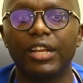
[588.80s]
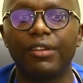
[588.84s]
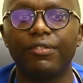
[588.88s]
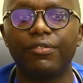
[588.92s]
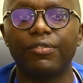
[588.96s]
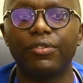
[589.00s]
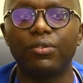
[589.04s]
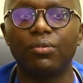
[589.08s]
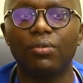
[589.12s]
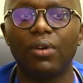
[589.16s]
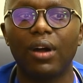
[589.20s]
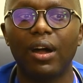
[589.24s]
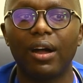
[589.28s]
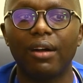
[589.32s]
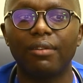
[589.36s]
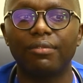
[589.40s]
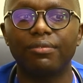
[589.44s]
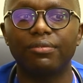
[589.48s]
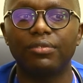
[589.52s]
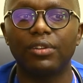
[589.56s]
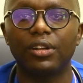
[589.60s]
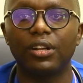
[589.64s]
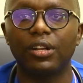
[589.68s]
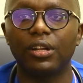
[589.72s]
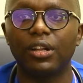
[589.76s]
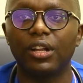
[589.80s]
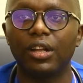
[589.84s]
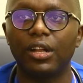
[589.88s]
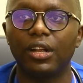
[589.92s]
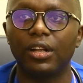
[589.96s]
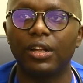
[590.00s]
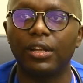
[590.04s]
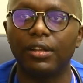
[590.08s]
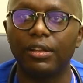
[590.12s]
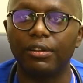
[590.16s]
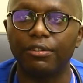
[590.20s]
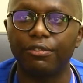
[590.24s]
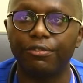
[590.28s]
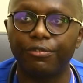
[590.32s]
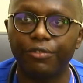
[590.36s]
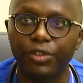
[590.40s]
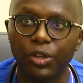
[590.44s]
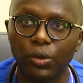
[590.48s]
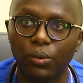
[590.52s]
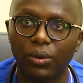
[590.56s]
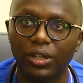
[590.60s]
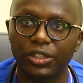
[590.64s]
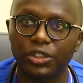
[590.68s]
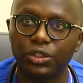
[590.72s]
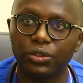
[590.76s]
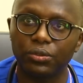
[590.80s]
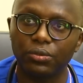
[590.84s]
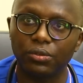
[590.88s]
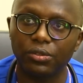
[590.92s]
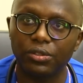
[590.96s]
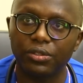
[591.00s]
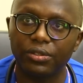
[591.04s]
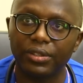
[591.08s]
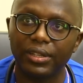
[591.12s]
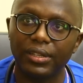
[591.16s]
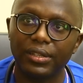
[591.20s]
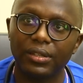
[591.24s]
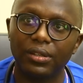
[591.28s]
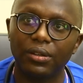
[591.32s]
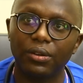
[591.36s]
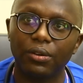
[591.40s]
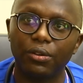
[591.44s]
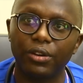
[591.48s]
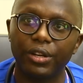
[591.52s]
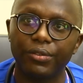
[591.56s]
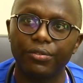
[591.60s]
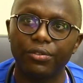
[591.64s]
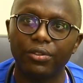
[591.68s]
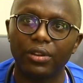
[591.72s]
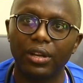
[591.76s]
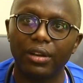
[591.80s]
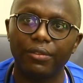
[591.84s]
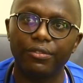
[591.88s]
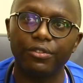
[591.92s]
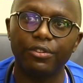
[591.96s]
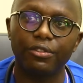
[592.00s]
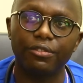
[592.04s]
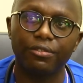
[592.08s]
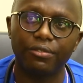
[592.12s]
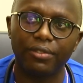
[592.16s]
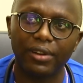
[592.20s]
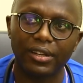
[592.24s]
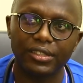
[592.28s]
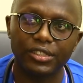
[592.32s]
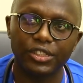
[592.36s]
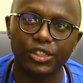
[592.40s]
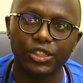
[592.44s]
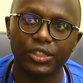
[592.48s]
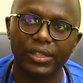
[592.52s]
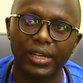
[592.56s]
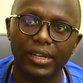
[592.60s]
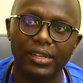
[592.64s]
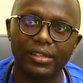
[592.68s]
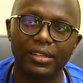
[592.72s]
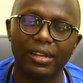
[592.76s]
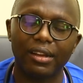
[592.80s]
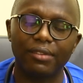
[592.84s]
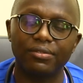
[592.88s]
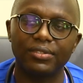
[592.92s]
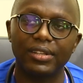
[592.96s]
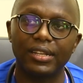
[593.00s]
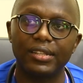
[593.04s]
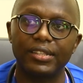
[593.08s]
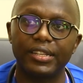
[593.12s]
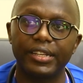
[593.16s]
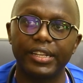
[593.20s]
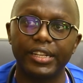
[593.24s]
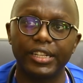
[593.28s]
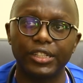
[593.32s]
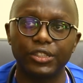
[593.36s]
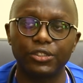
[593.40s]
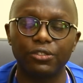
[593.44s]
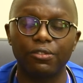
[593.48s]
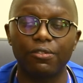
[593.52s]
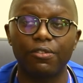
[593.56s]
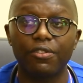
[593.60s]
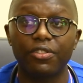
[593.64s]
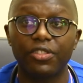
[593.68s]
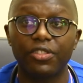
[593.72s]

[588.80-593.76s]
If you have fewer children, or if you have your first child after the age of